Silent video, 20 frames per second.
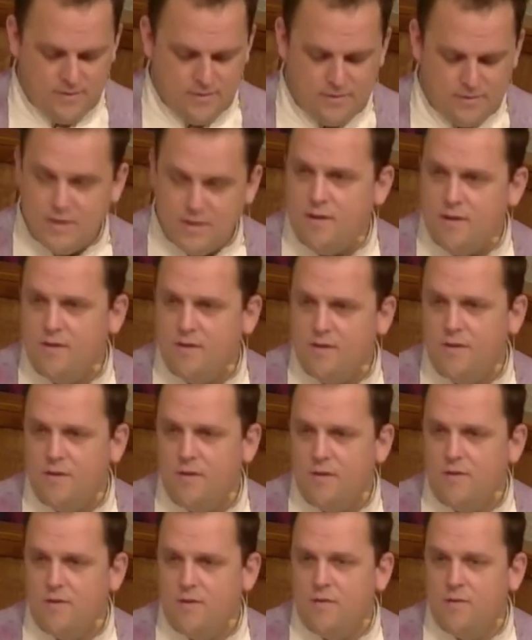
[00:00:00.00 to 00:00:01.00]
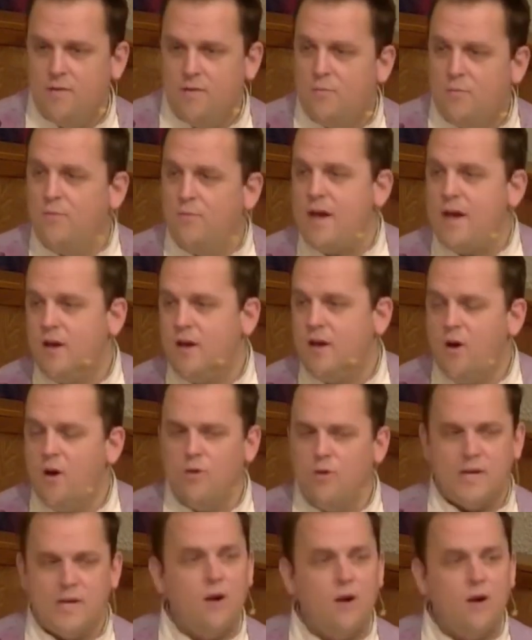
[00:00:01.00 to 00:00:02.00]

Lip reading: to provide a hotel